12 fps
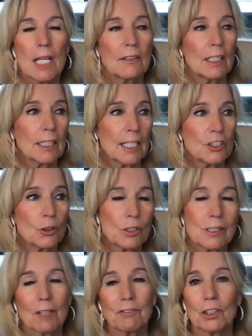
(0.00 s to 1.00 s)
Then they do
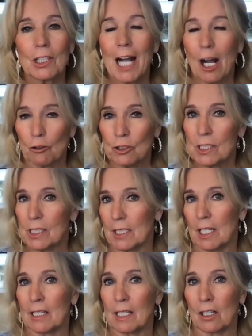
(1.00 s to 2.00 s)
several counts a
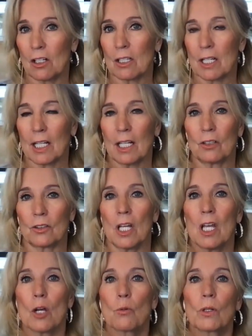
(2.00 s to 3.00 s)
day. They call it a count,
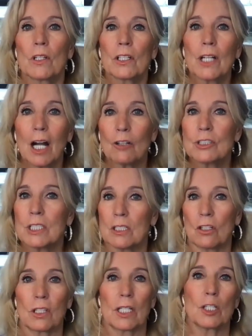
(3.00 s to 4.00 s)
where they're counting
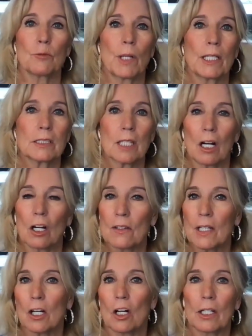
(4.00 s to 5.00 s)
all the inmates. Are
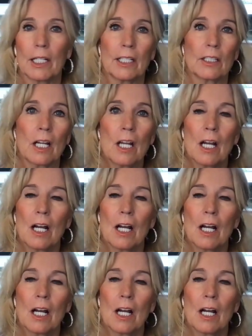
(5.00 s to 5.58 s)
they all here?